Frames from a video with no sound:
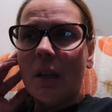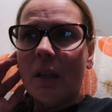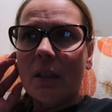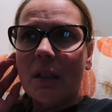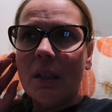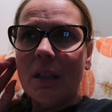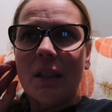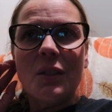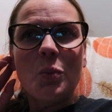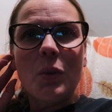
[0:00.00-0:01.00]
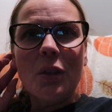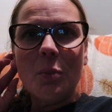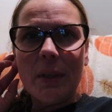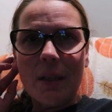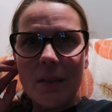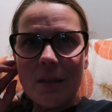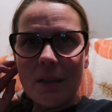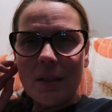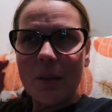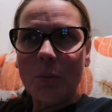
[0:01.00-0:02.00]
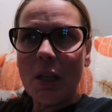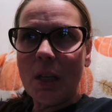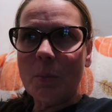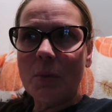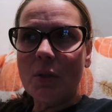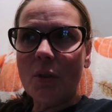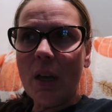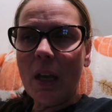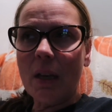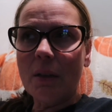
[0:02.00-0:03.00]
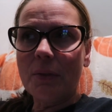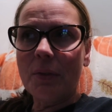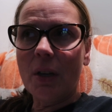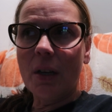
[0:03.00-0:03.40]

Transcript: and it, it's weird because, like, sometimes you'll have,